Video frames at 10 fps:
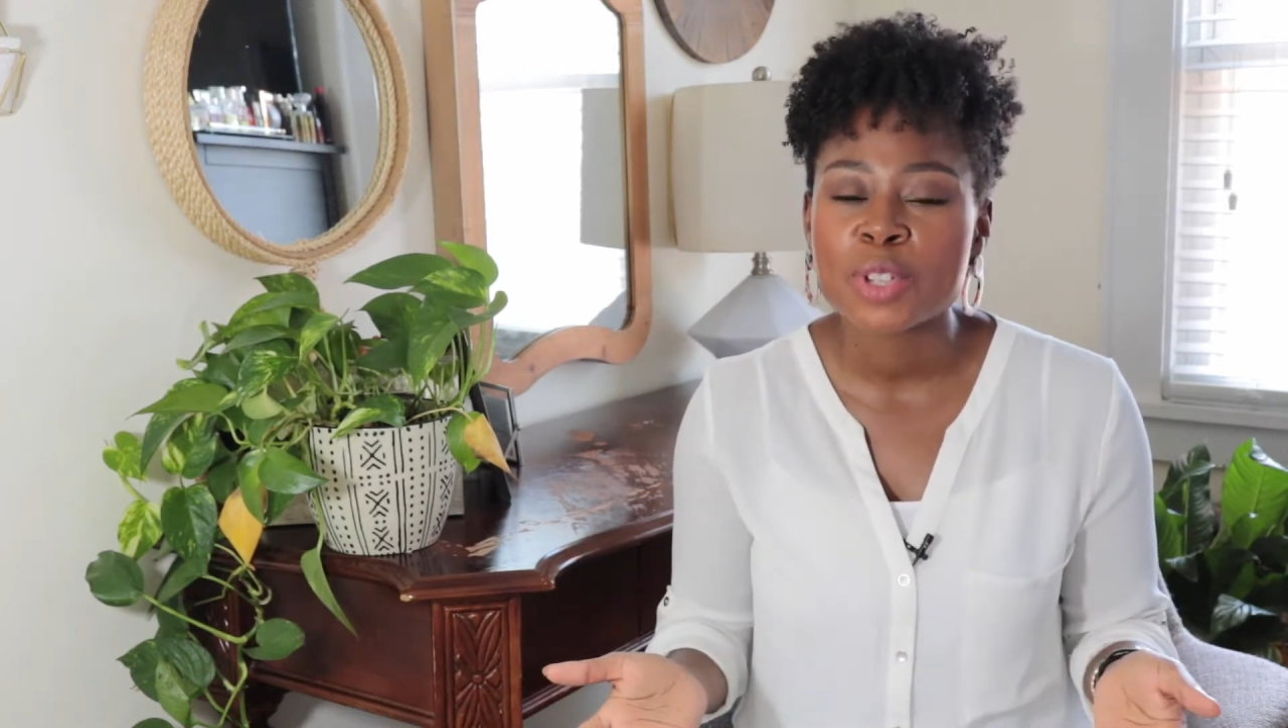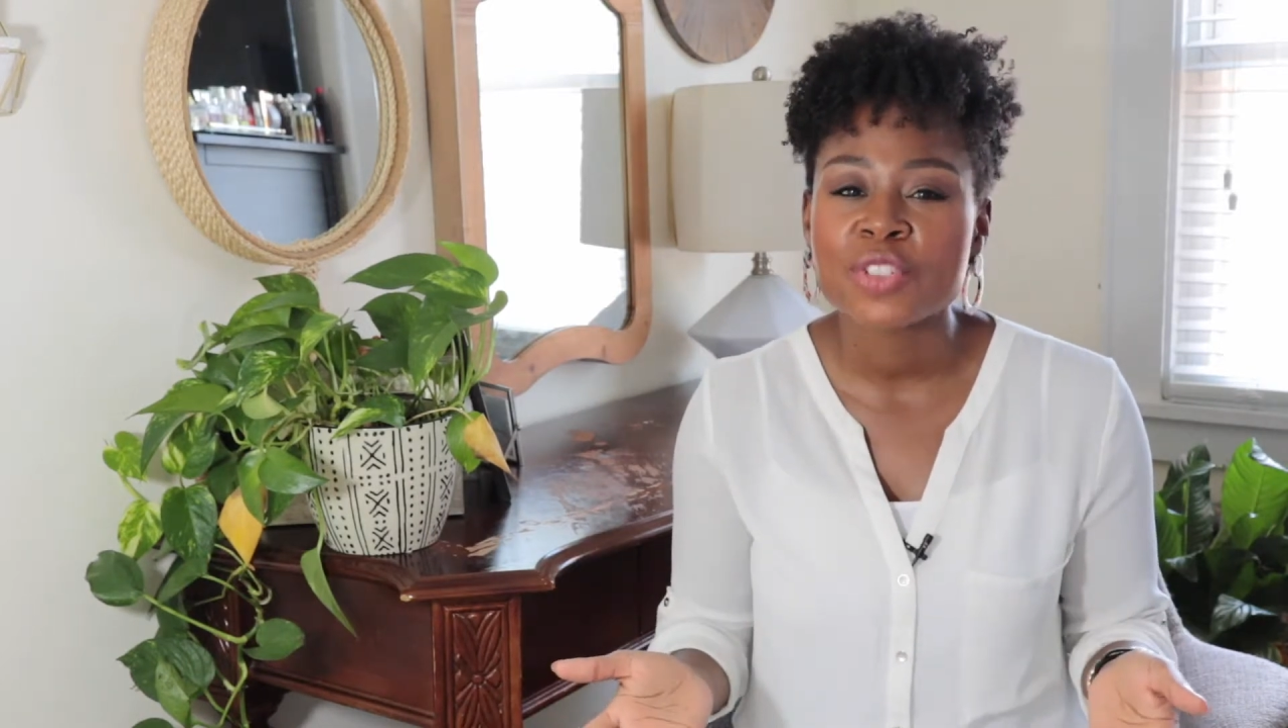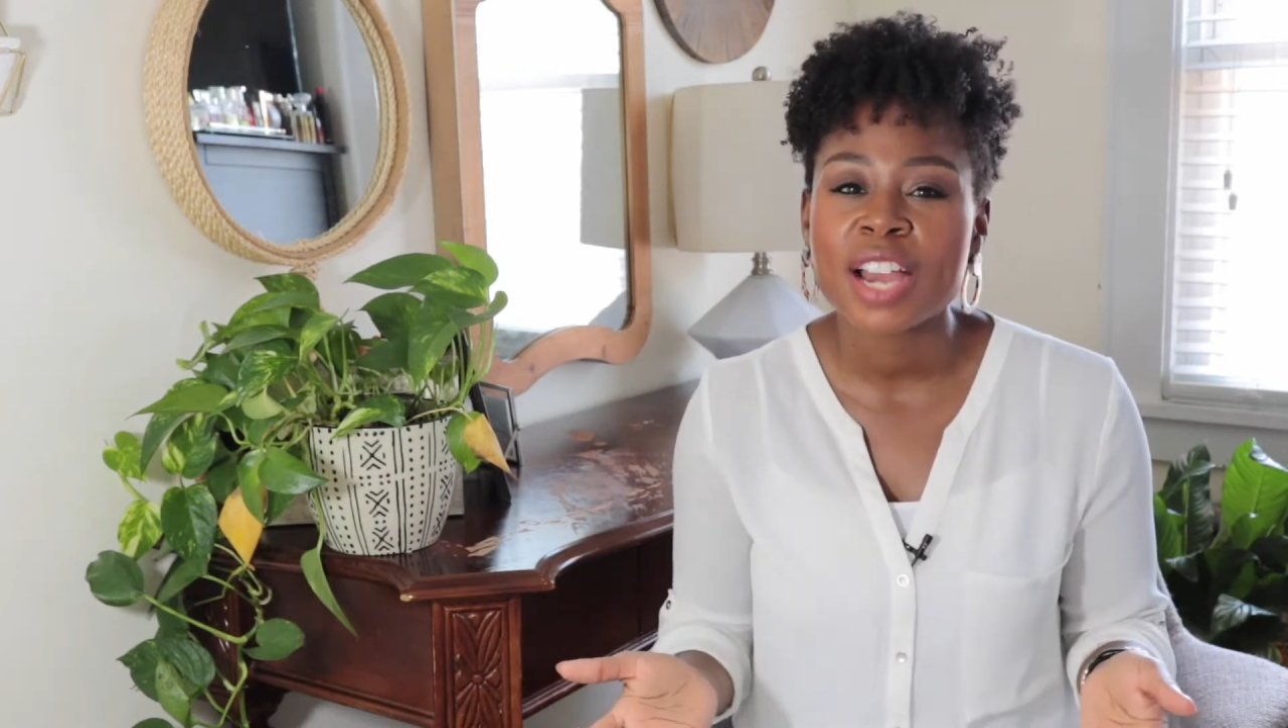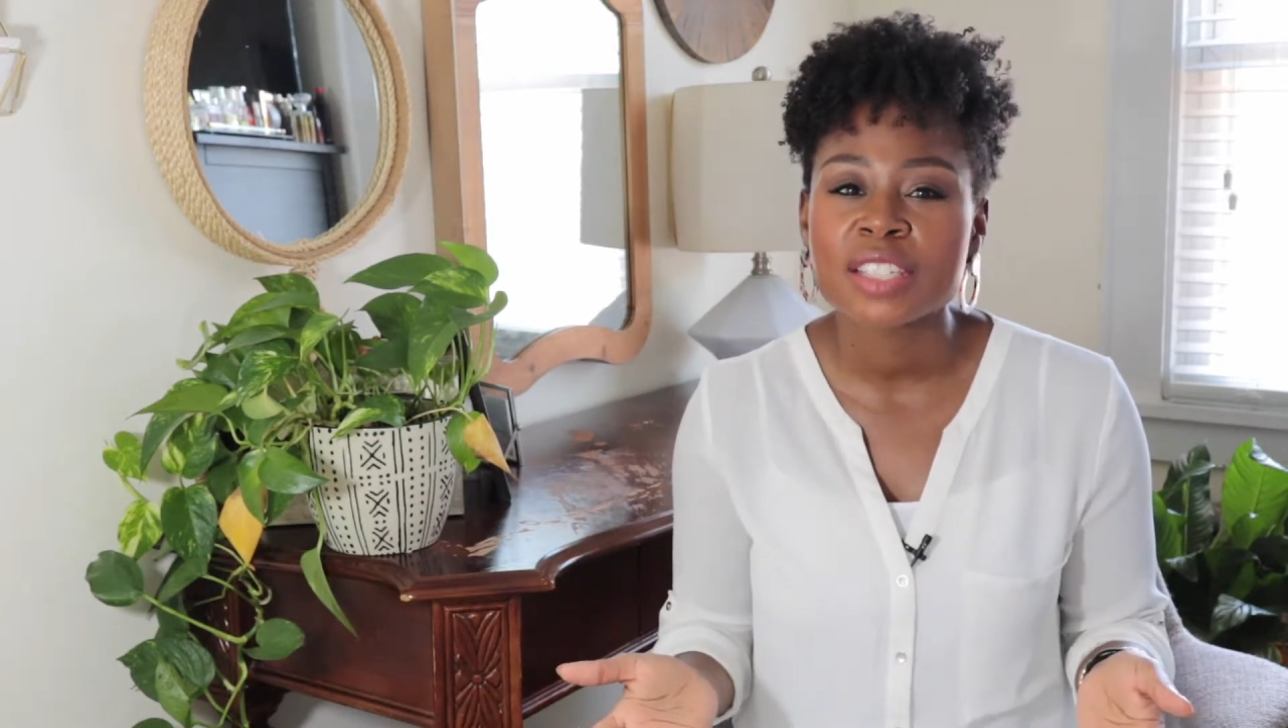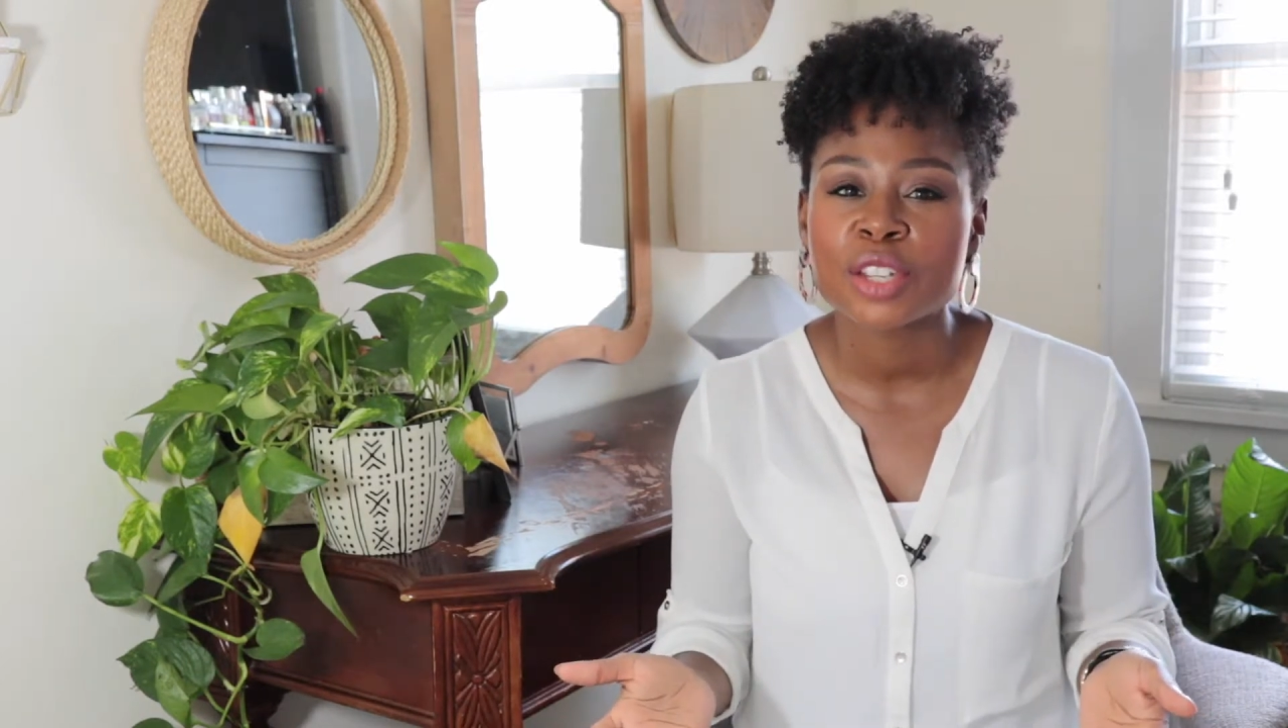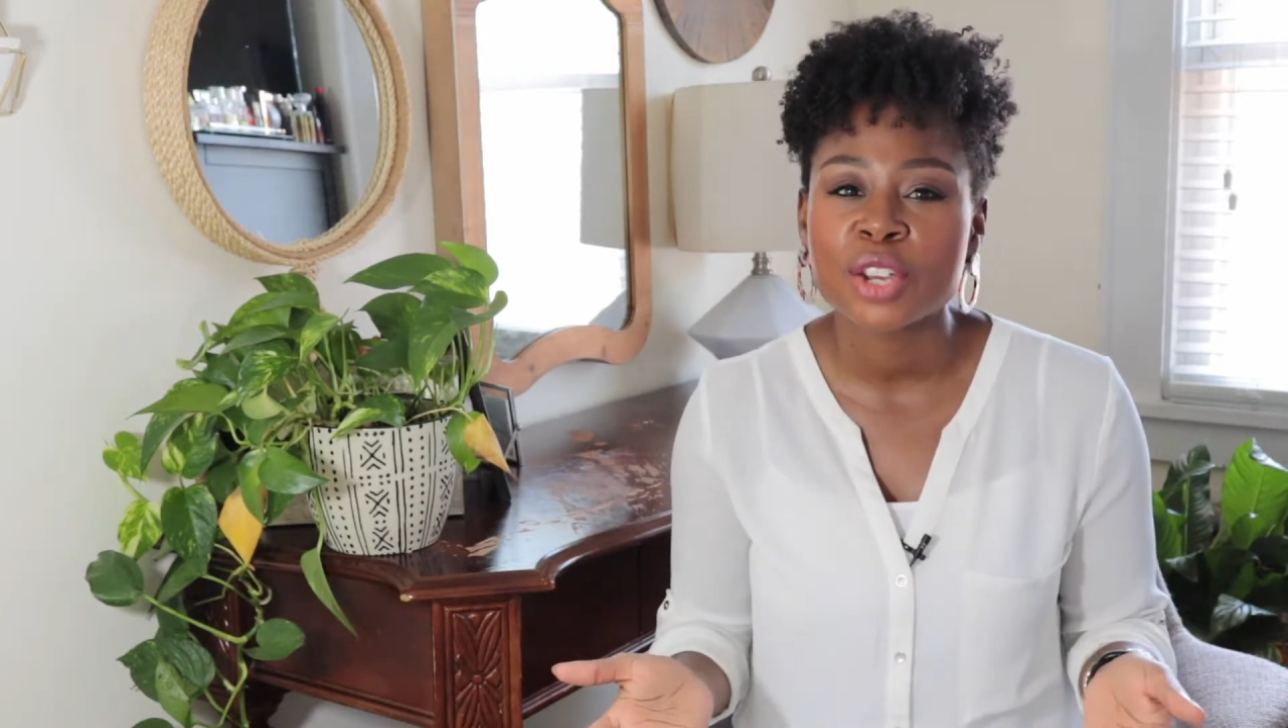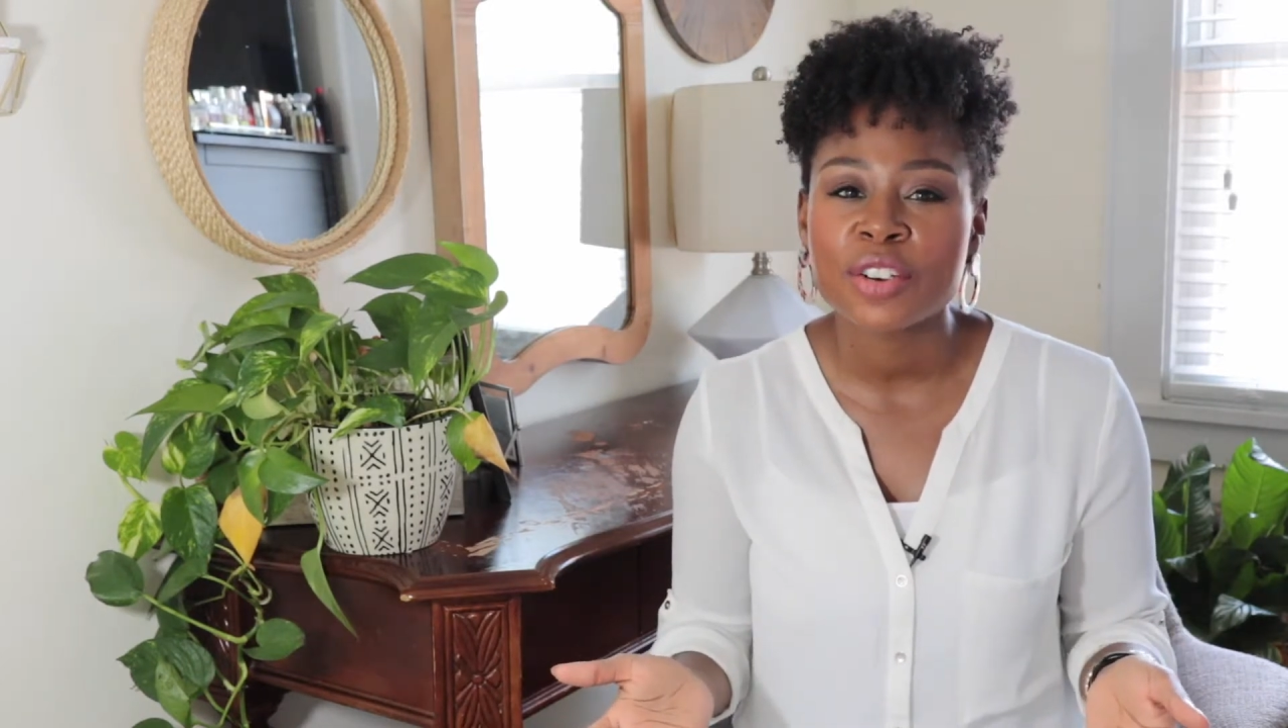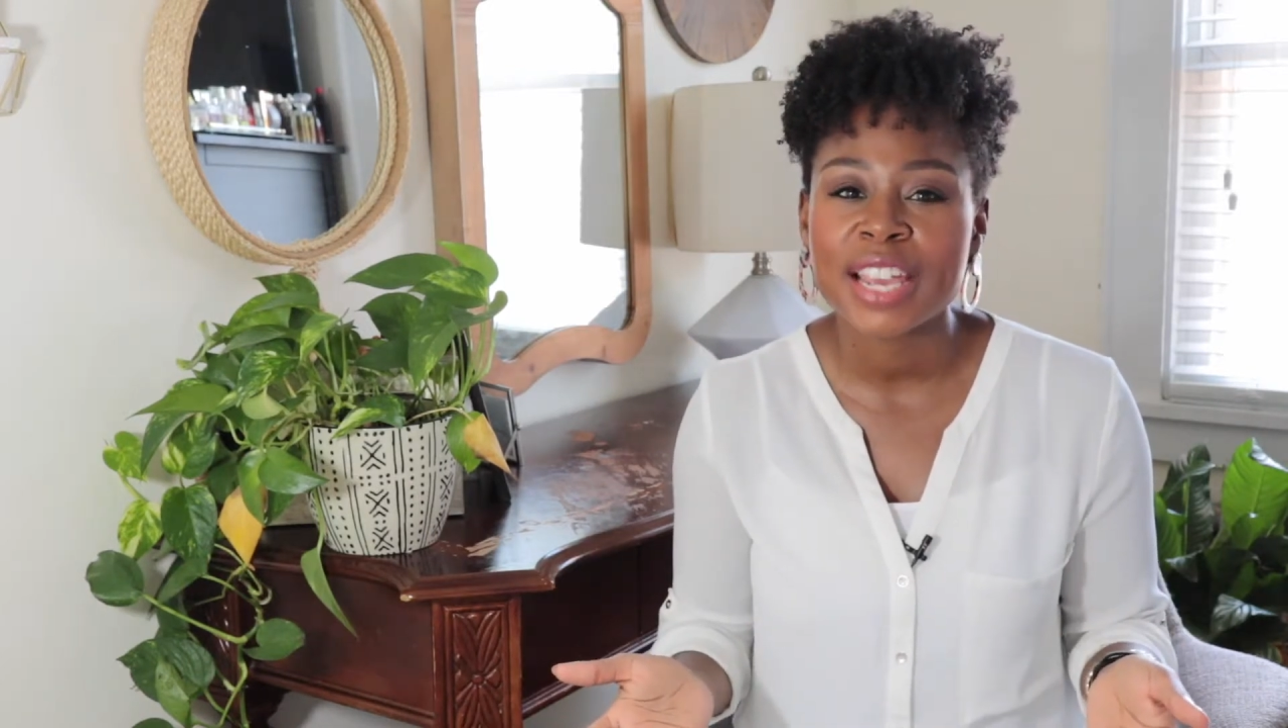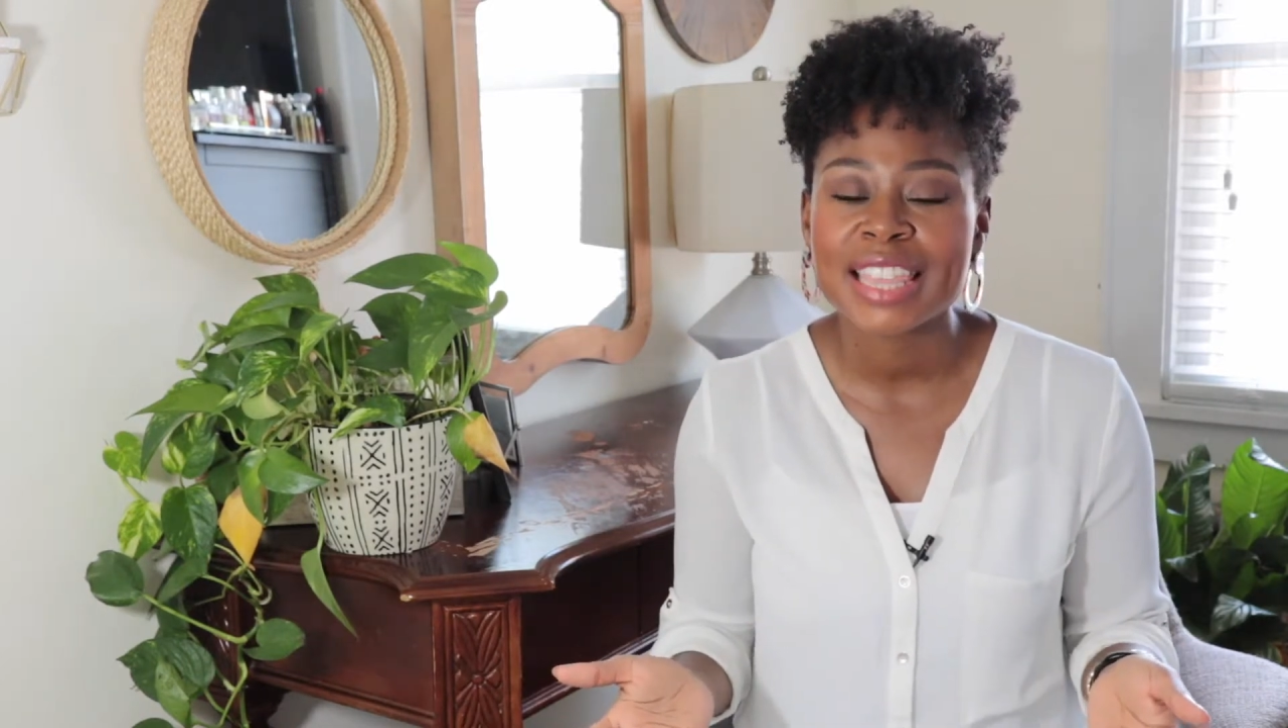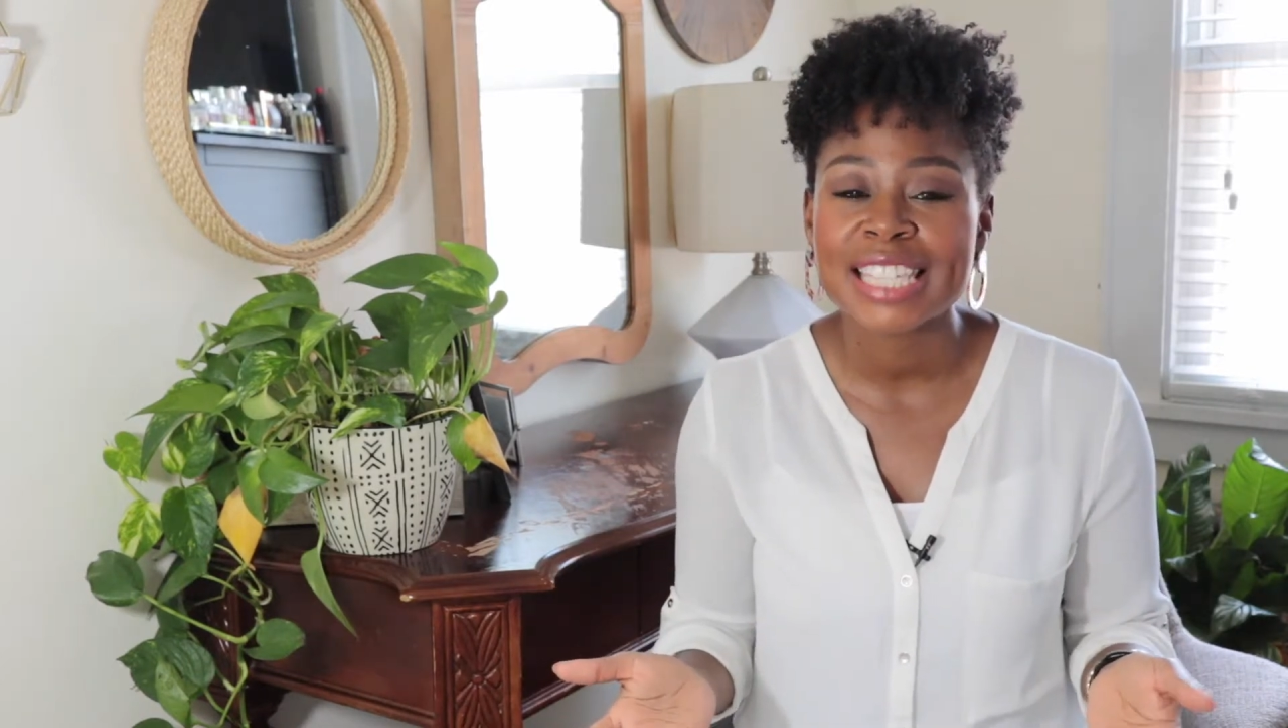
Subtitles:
trying to curate